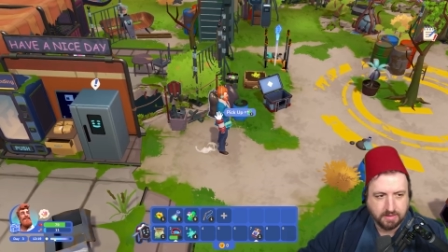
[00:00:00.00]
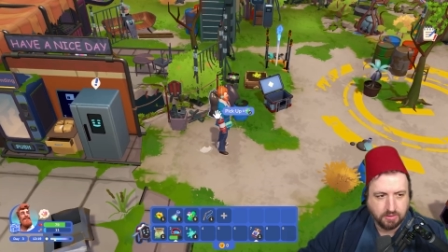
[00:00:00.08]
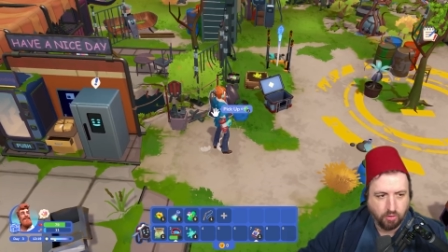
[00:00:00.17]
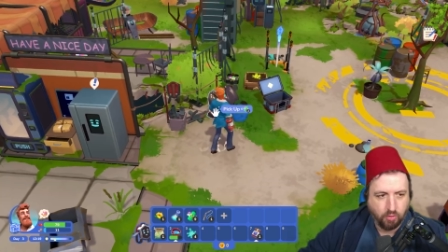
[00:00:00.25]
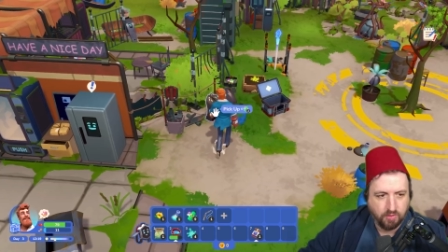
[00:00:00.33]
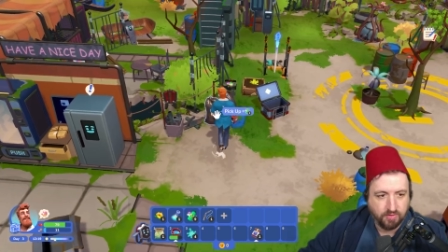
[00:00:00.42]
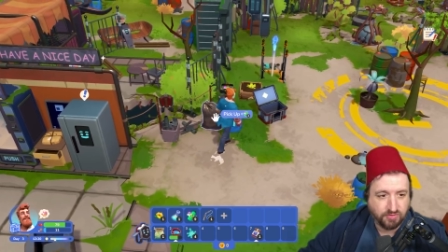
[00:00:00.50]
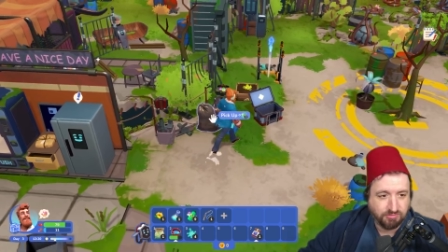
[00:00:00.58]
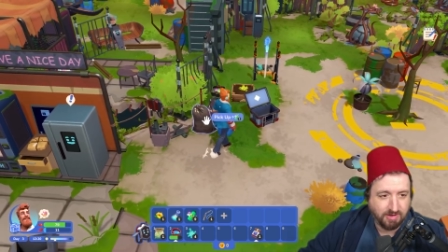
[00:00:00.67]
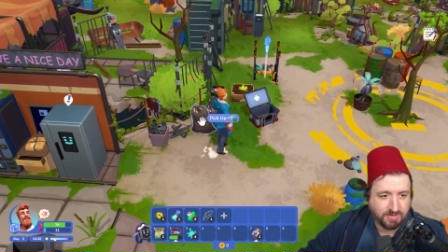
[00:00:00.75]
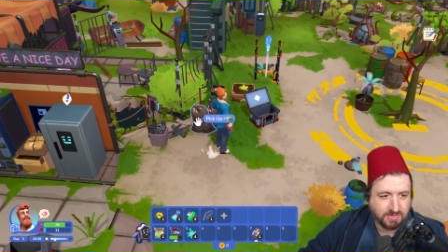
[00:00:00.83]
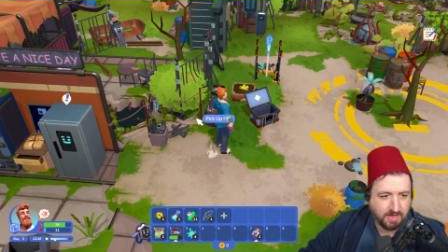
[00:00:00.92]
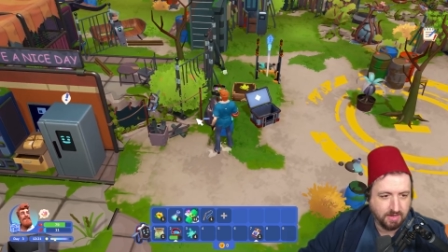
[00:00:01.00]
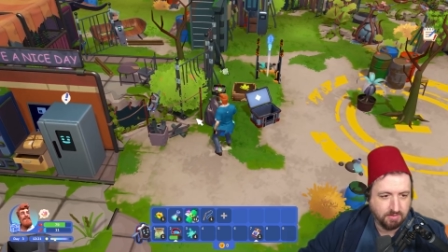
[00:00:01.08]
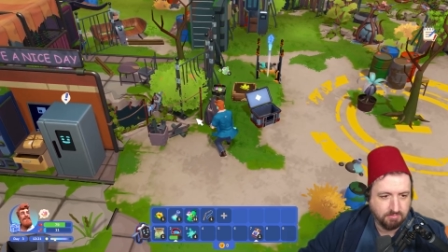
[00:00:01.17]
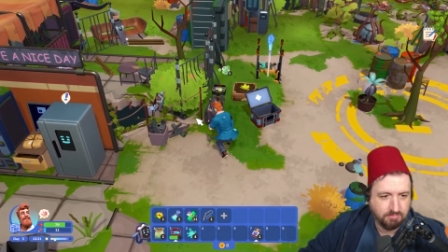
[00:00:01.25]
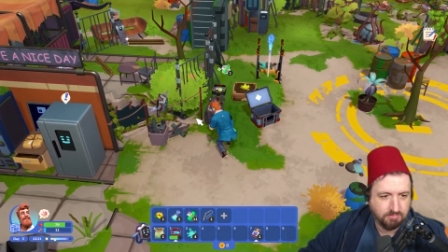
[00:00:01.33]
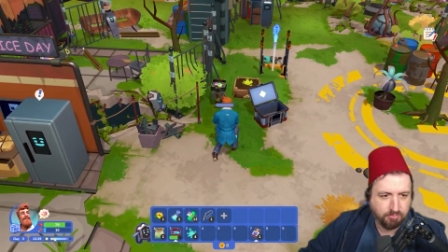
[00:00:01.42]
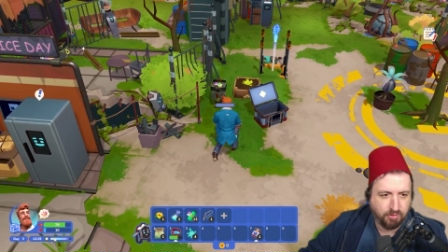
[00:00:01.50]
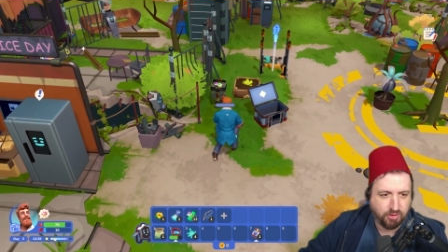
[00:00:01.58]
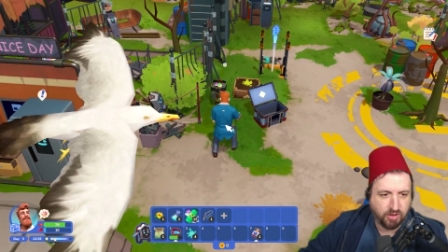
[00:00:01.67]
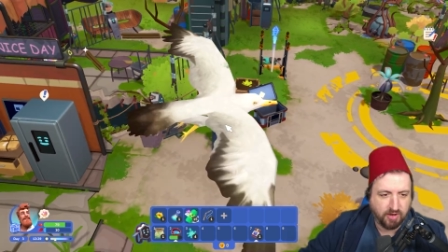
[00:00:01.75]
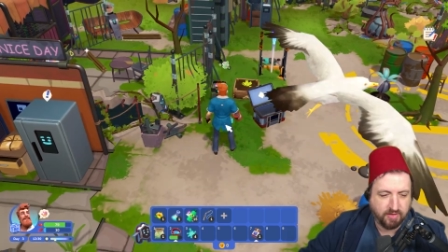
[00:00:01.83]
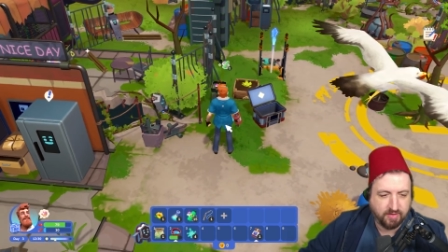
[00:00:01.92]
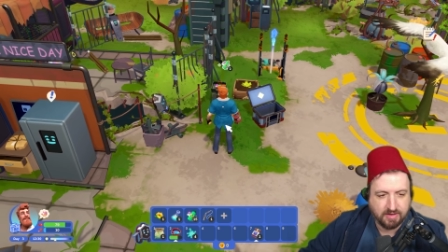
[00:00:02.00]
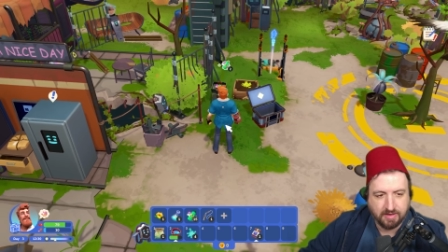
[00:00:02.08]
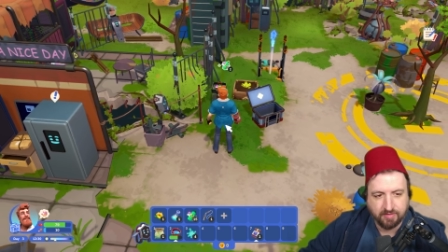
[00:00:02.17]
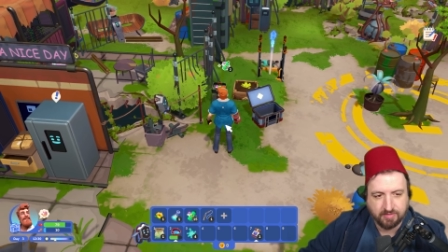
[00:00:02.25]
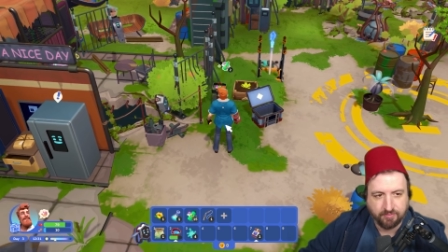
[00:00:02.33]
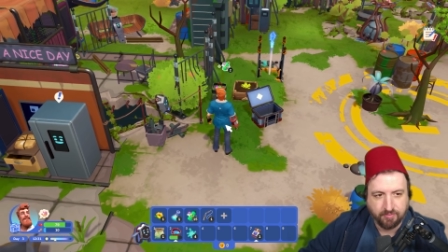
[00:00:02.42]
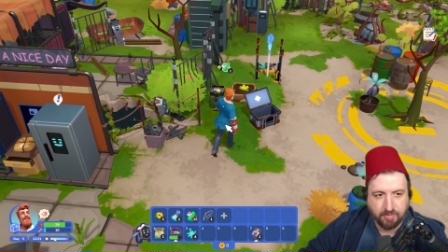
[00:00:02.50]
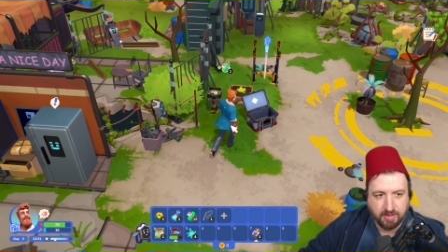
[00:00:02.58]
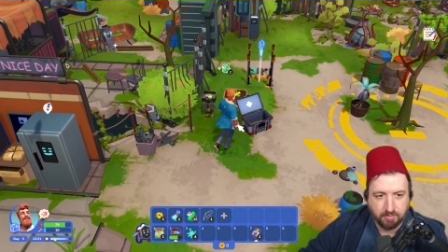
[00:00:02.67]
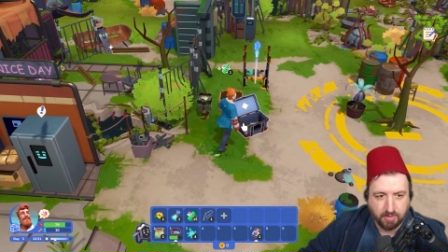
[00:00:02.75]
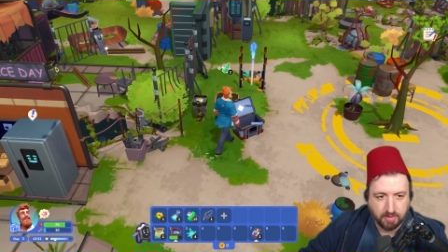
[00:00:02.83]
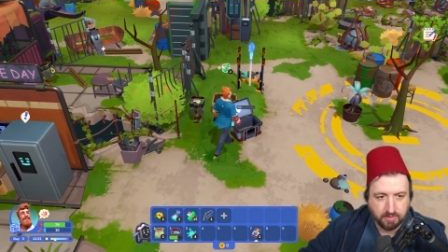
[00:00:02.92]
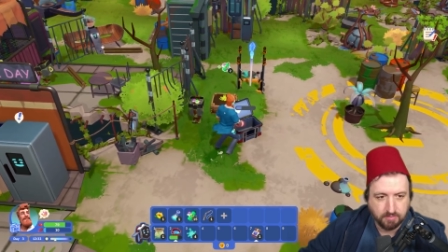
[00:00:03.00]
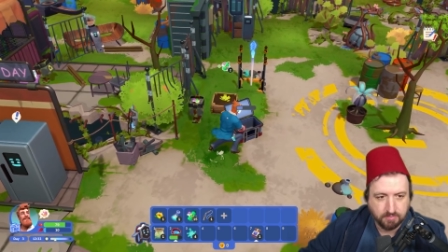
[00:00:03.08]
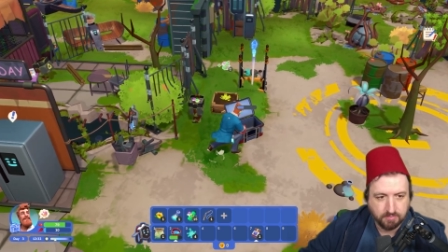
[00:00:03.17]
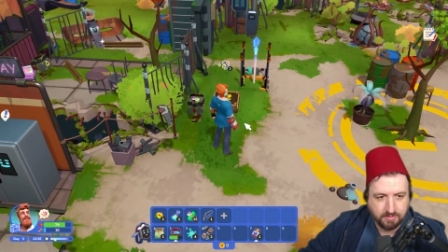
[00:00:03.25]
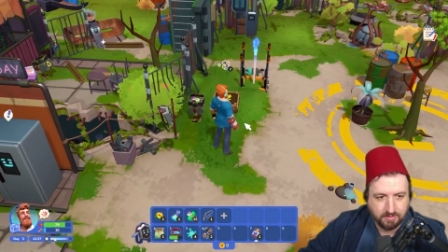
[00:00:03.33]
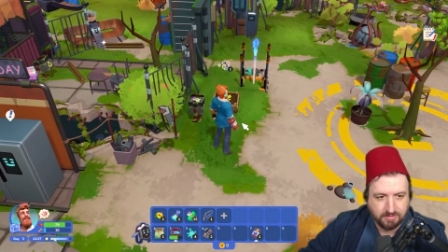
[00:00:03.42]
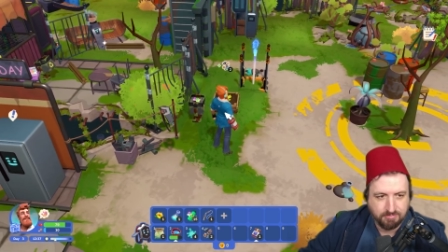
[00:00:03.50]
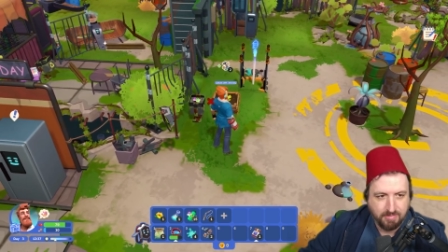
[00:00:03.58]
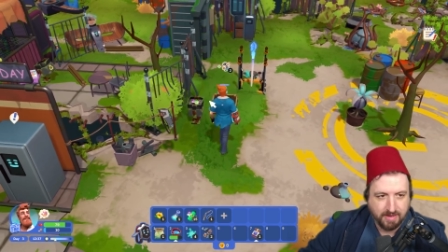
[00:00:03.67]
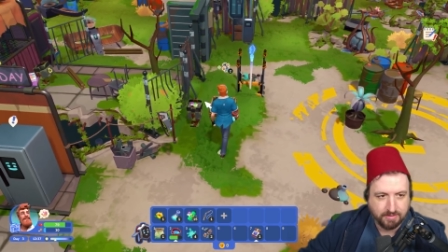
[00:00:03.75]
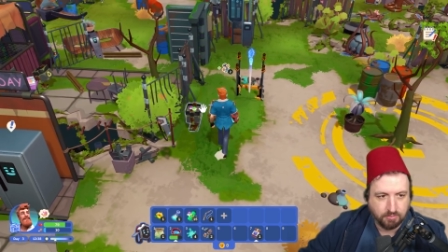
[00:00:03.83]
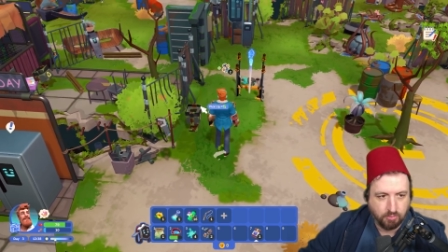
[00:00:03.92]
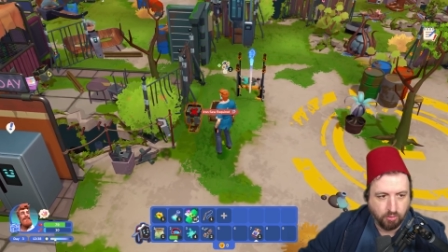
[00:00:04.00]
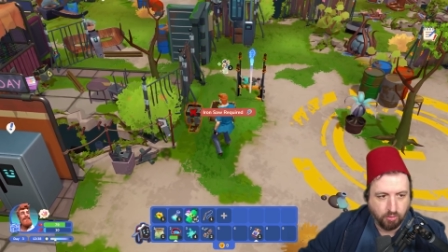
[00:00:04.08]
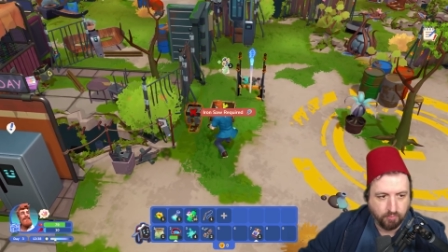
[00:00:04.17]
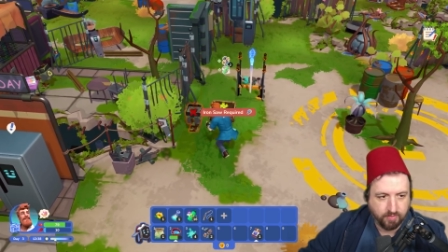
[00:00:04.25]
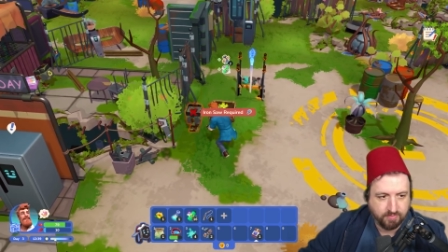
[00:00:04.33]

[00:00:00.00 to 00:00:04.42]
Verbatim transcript: coal in the trash can? What a good idea to clean this stuff up anyway. Dismantle all this